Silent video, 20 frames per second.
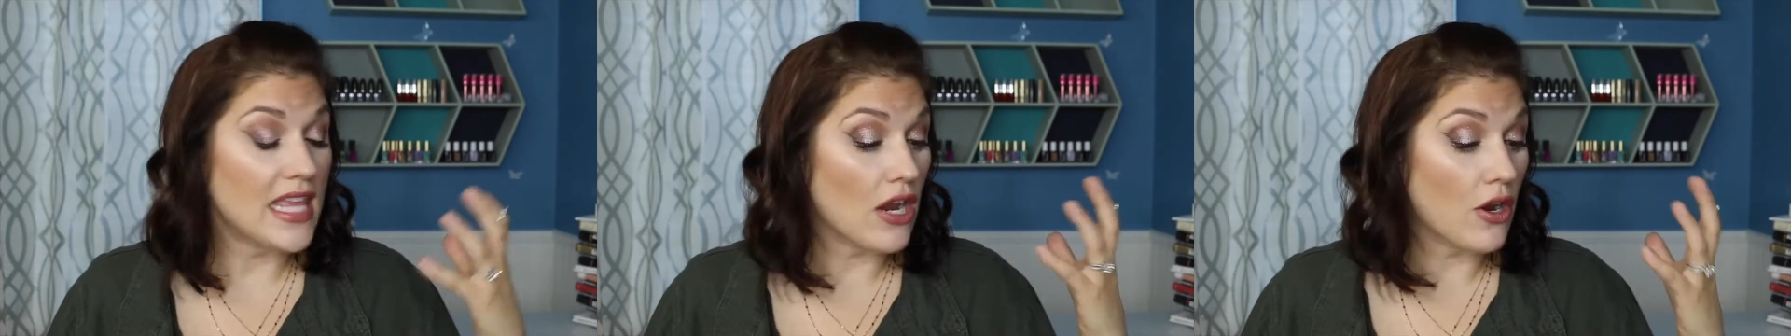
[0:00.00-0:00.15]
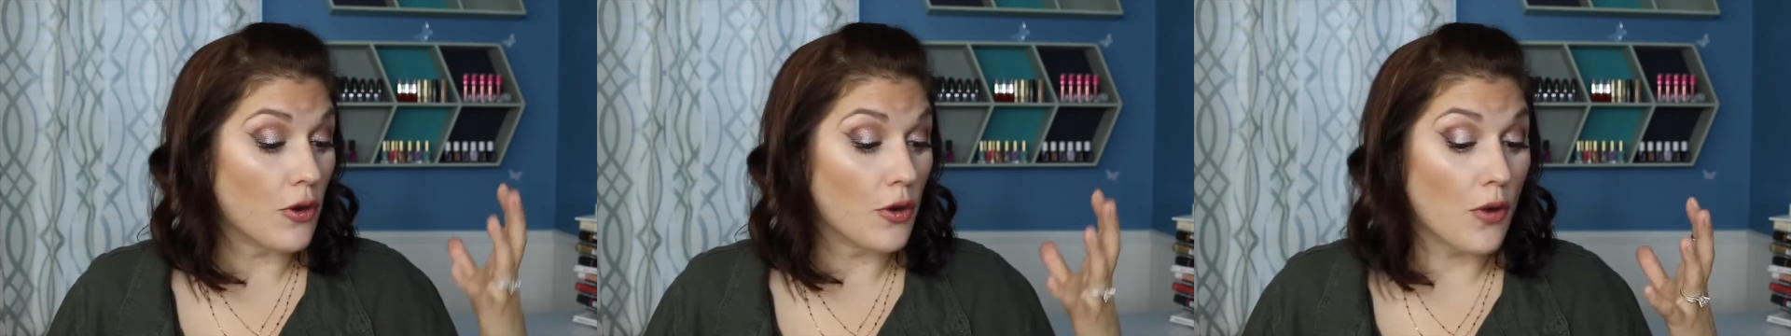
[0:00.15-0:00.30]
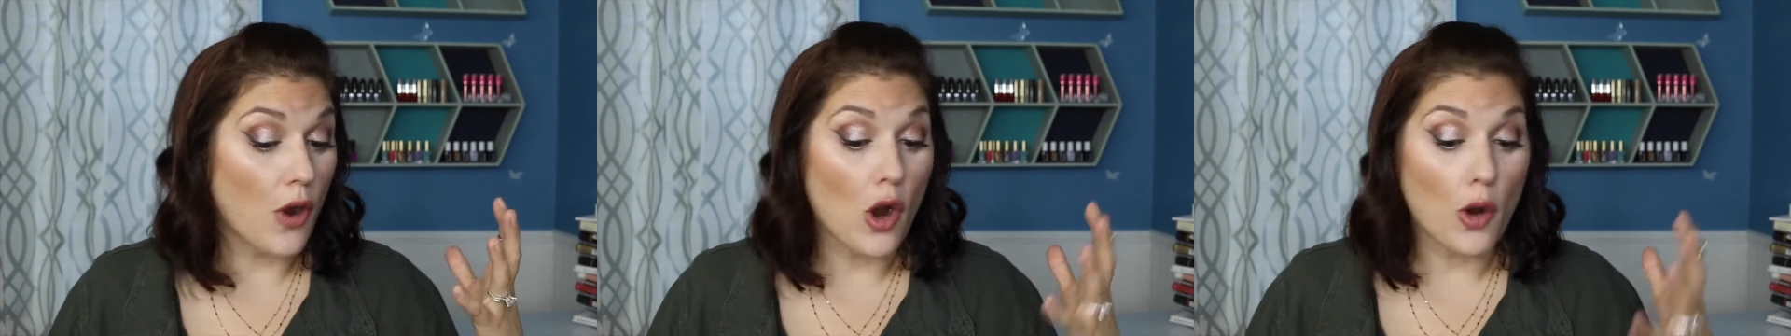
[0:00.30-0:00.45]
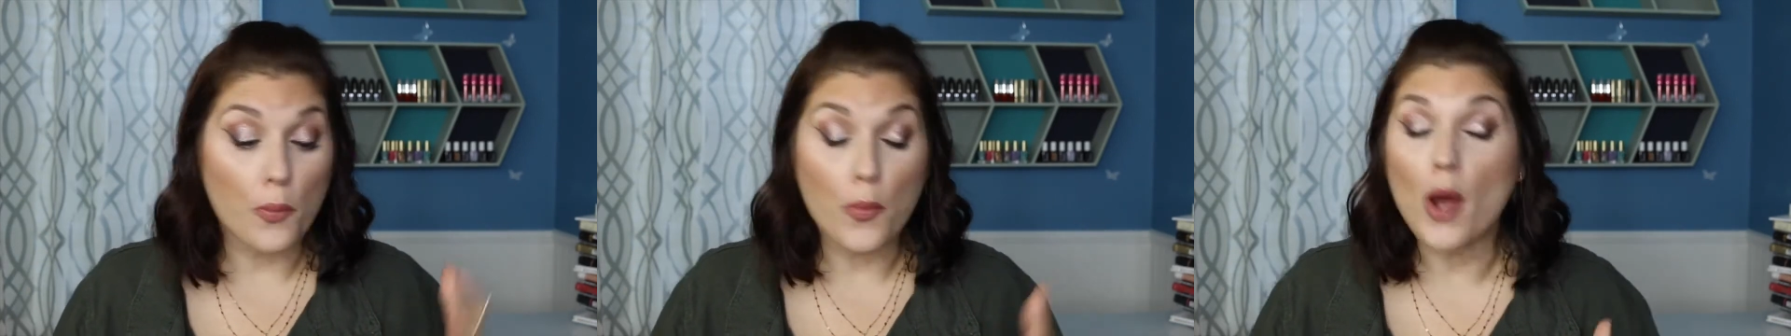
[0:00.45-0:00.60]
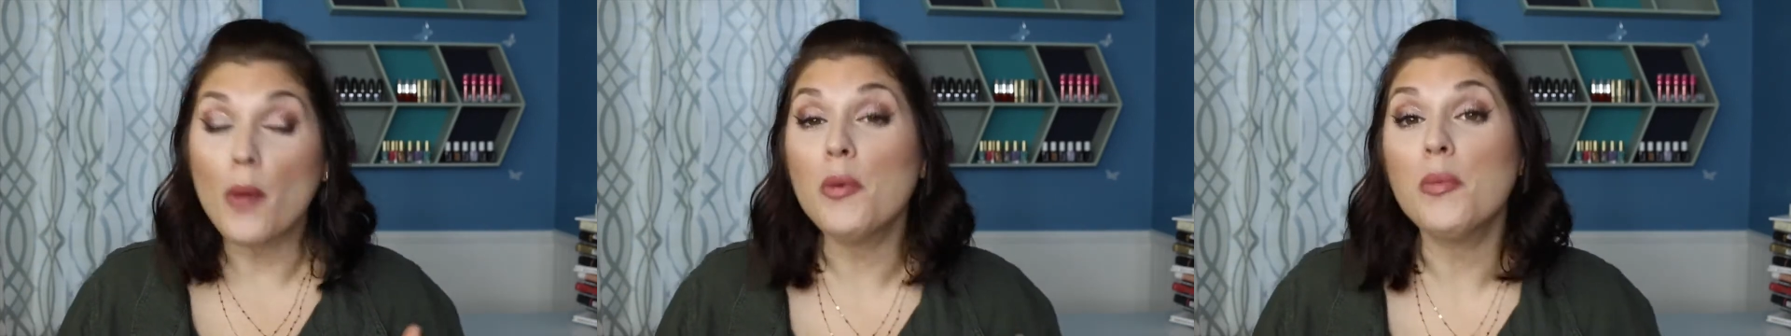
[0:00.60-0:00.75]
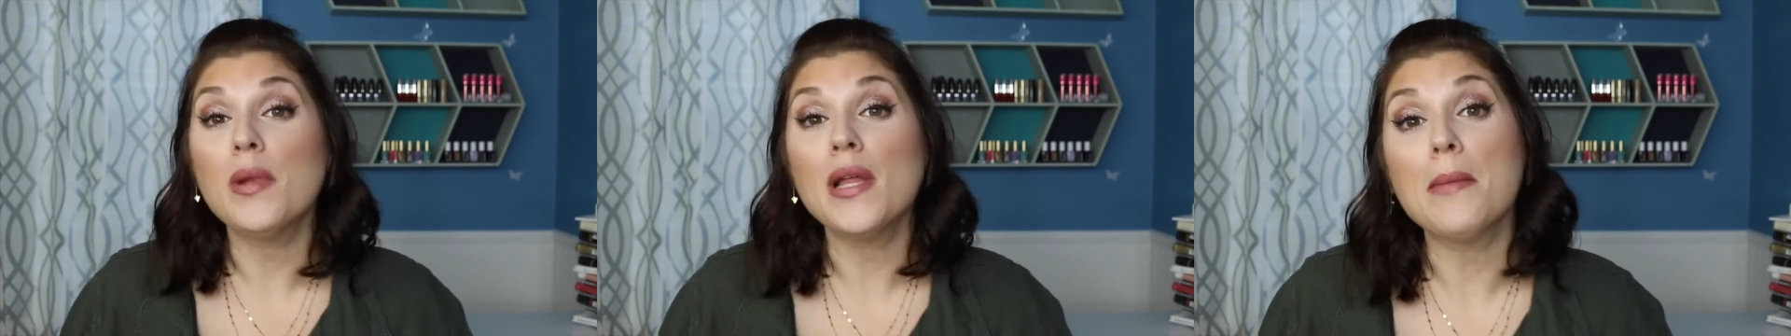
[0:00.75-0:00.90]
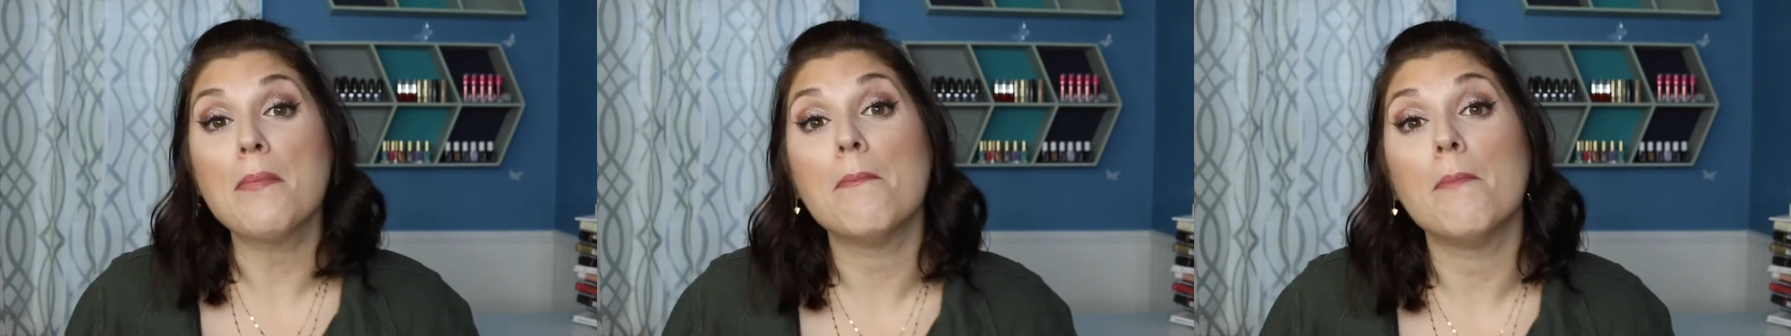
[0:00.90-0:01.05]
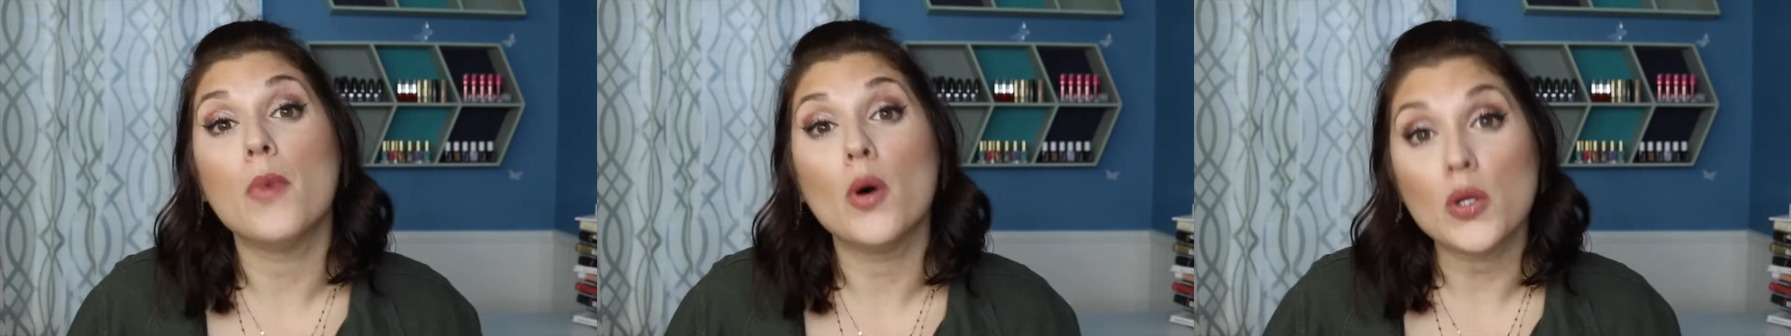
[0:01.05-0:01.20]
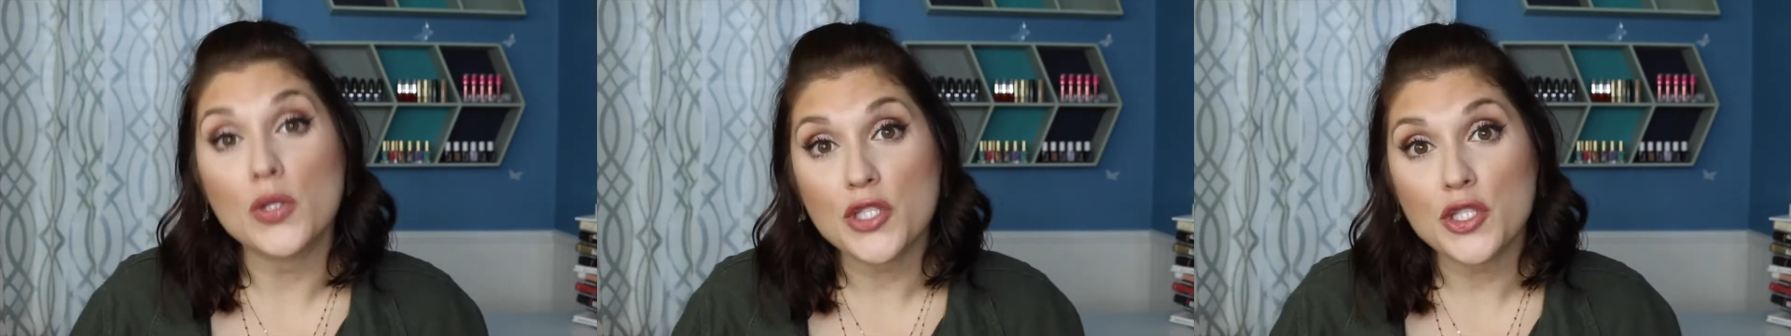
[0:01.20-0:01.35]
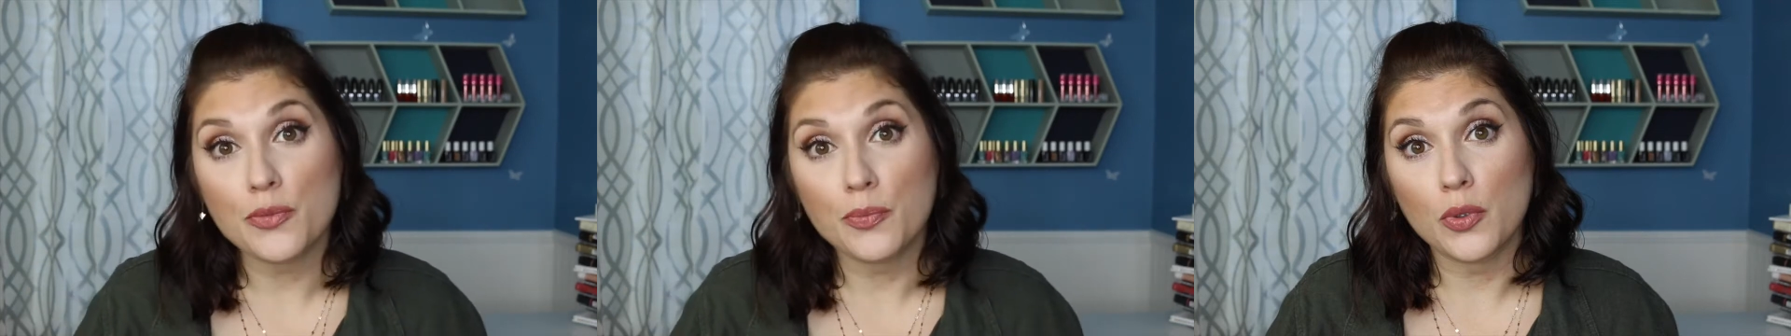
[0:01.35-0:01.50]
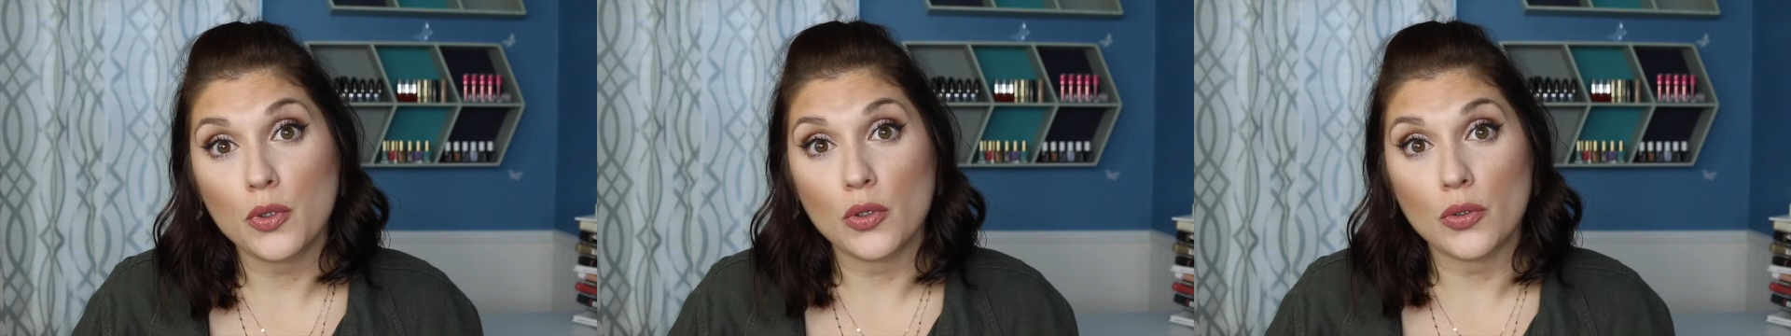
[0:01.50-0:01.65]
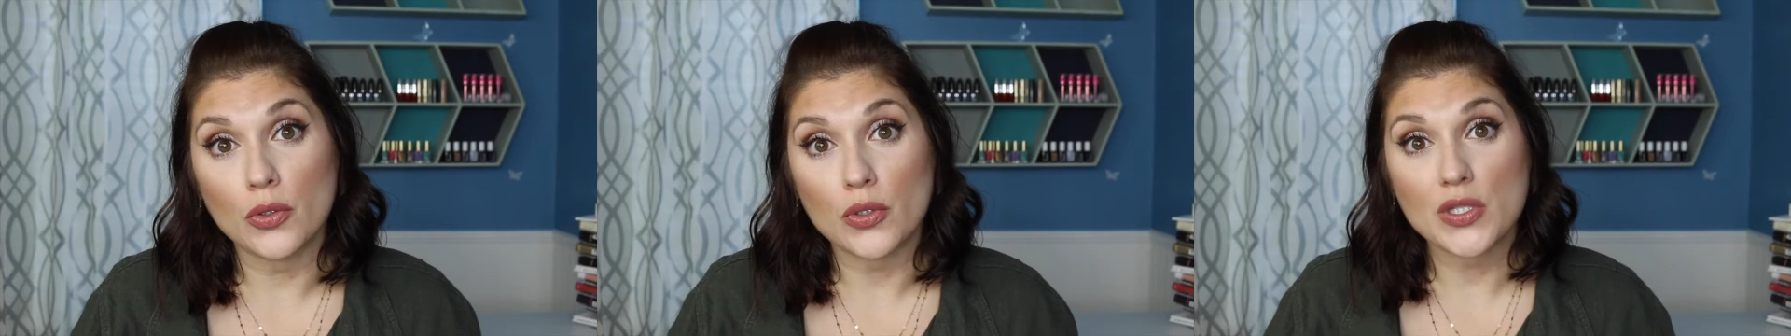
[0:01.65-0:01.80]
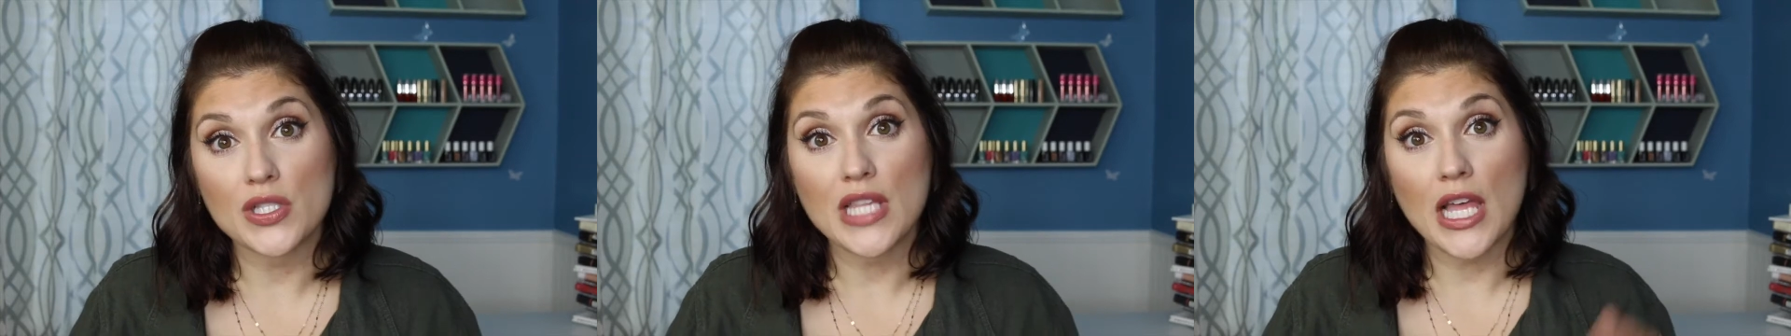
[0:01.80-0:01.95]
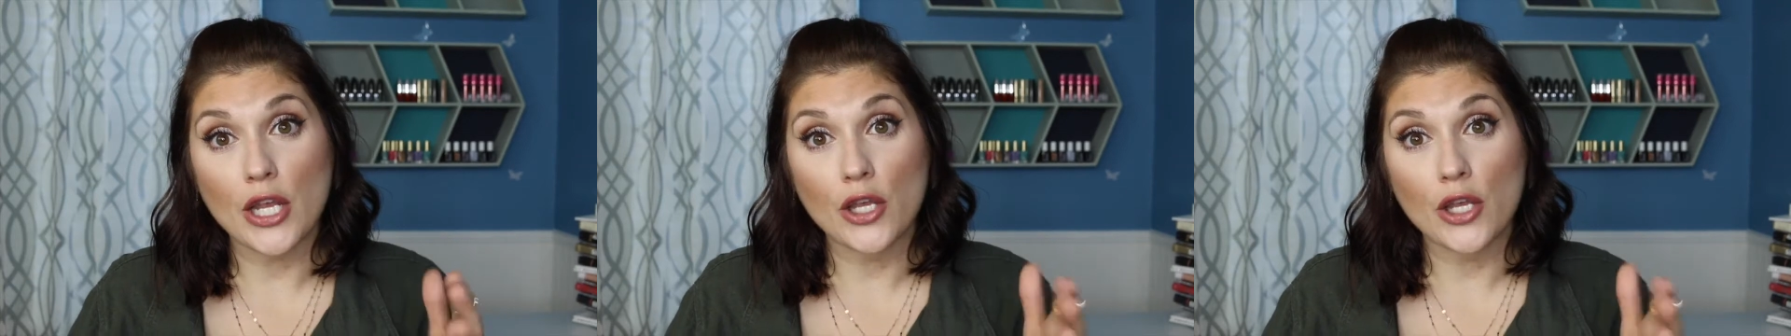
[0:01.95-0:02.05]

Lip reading: There are probably multiples